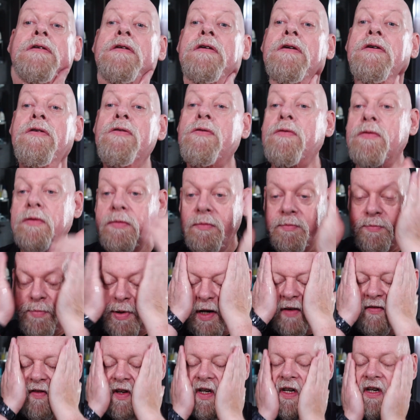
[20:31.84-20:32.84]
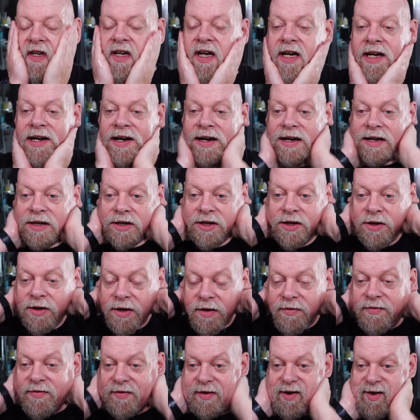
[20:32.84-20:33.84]
Oh, bit of a sting. I should
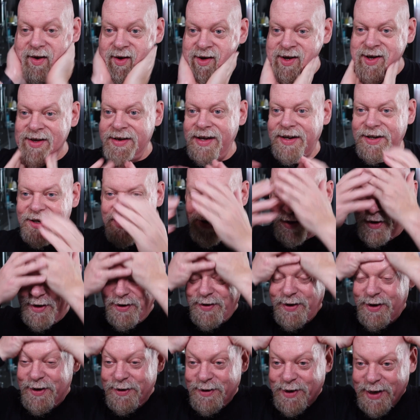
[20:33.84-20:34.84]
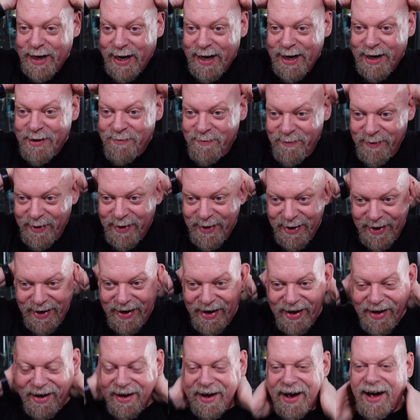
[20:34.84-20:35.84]
have used alum.
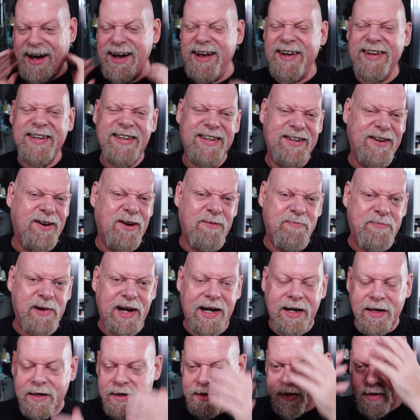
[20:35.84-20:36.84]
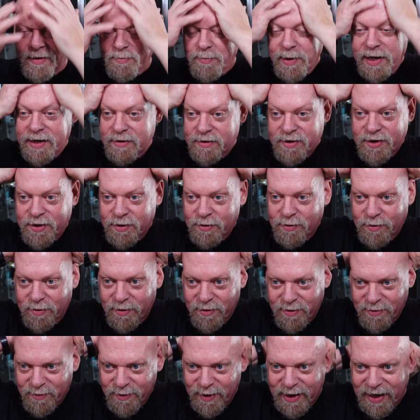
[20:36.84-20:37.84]
It's not bad. It's about 2 or
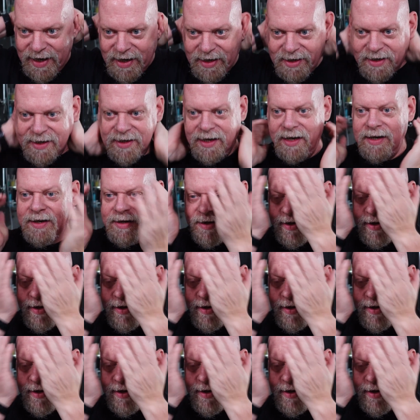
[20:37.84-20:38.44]
3 out of 10,